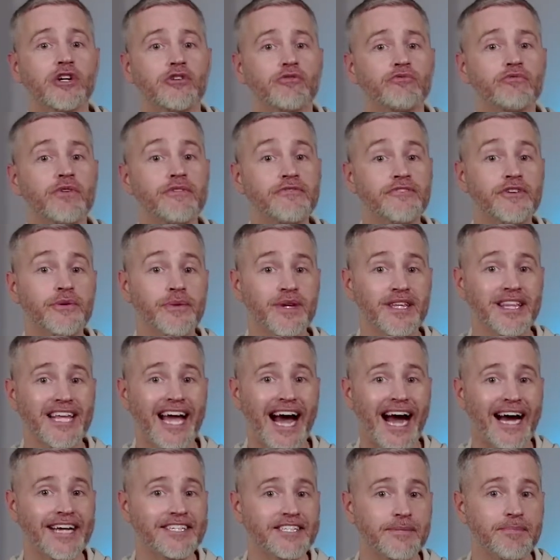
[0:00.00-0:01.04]
reviewing the
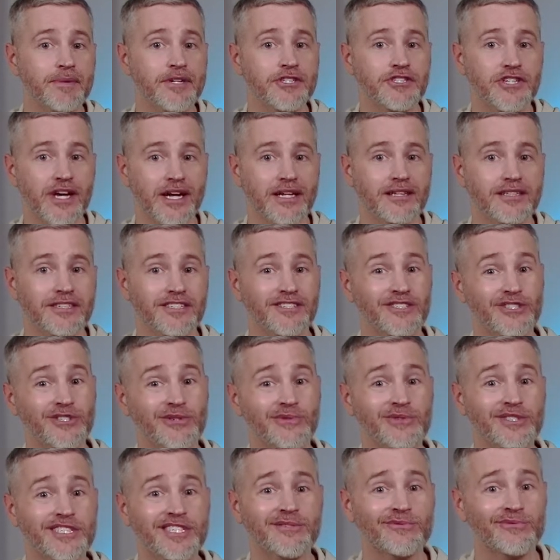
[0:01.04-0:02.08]
ICP checklist you
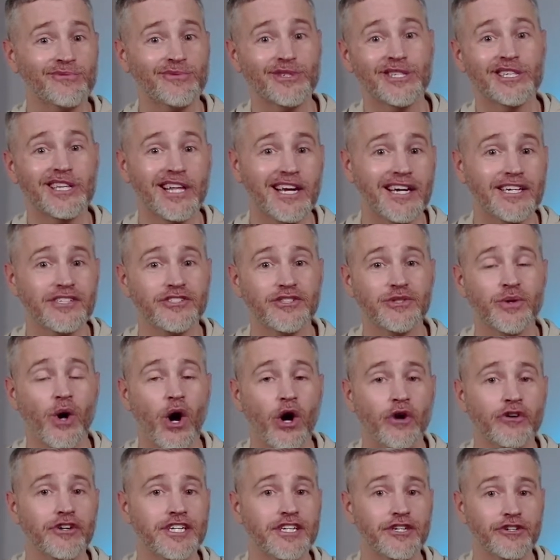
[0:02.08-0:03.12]
didn't realize you
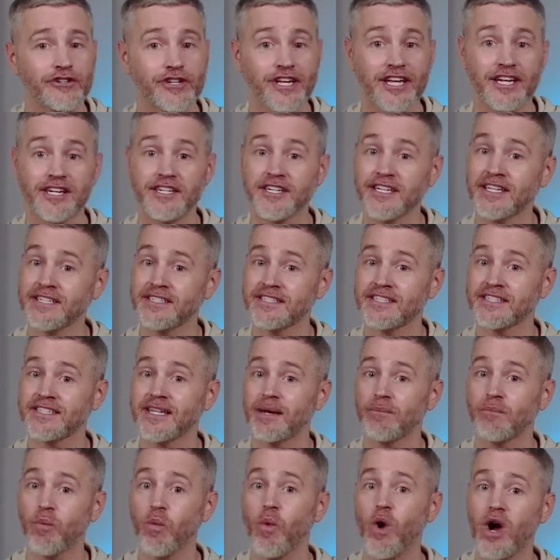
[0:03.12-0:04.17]
already created in
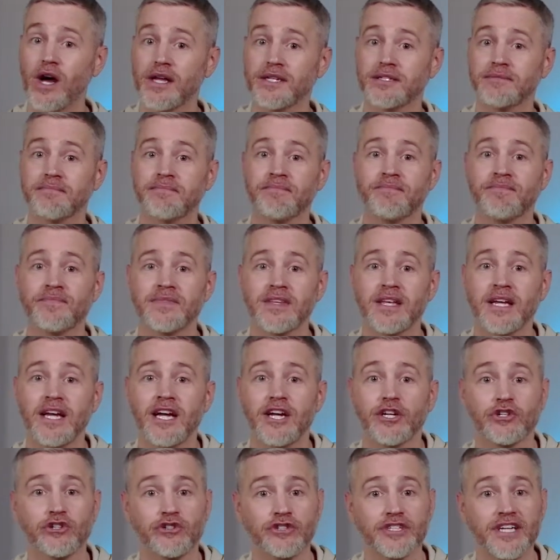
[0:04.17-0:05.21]
step 1,
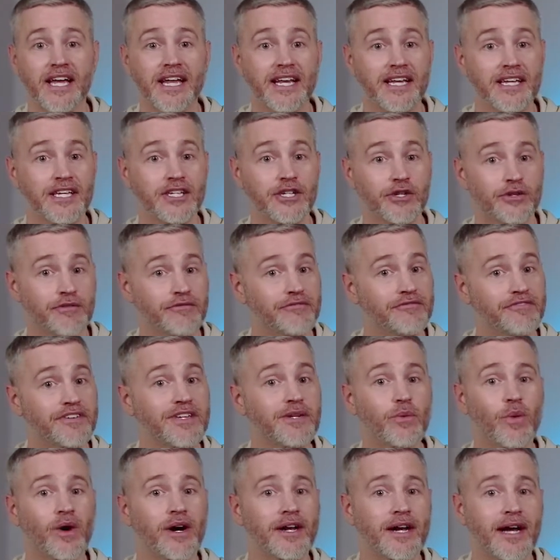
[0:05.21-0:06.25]
creating your
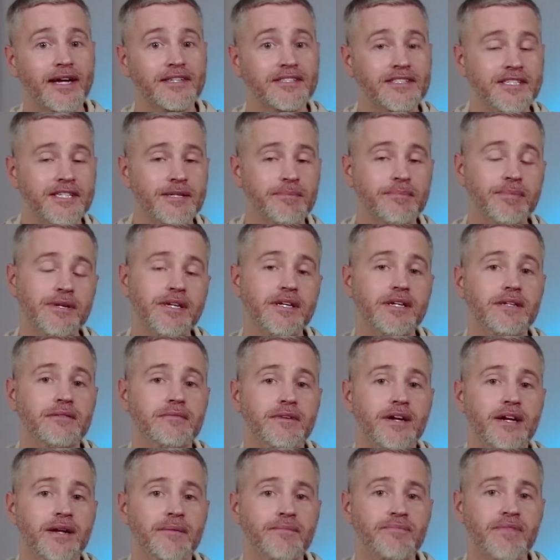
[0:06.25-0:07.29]
V1
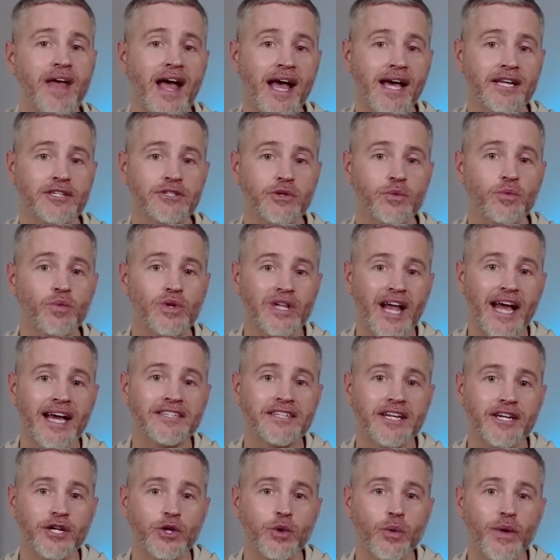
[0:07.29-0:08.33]
ICP, and we'll
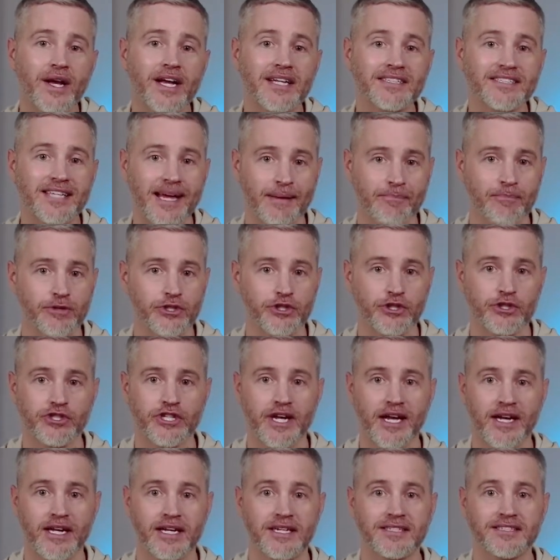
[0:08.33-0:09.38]
end on a quick temperature
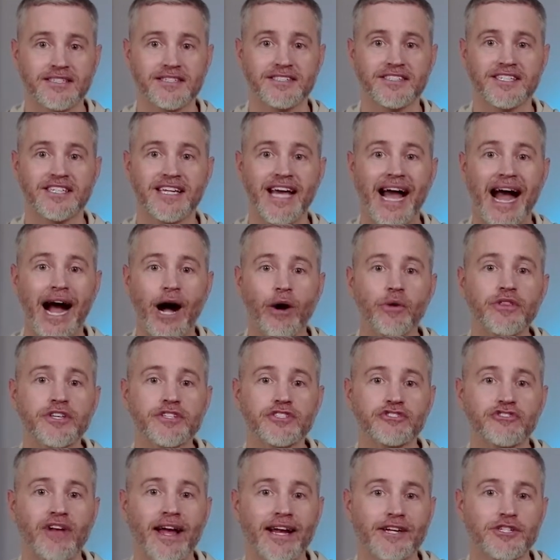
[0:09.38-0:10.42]
check to see how the
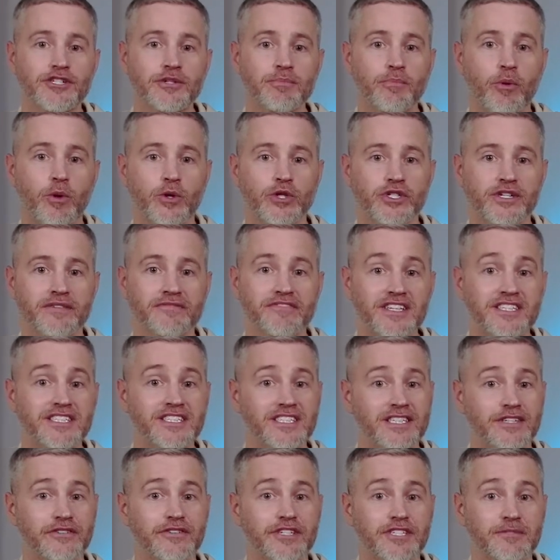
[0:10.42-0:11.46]
strategy portion of this
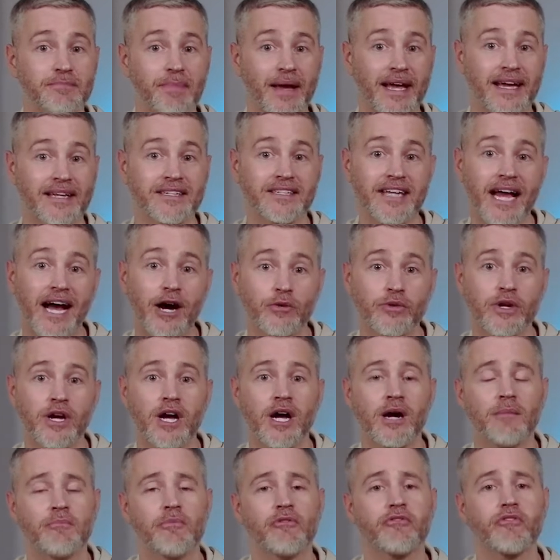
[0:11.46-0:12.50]
series panned out
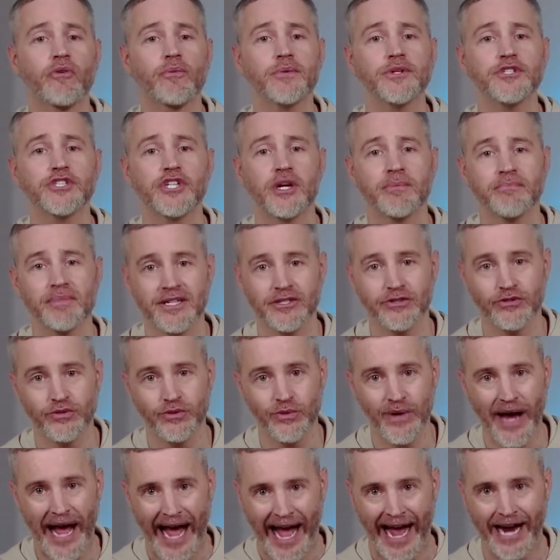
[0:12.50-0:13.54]
before we jump
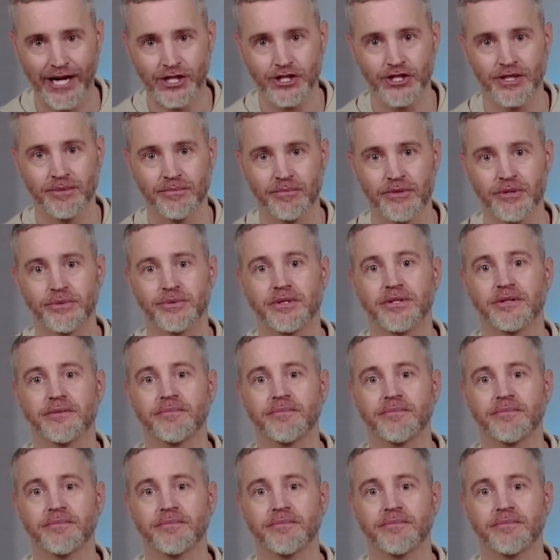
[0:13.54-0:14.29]
into action mode.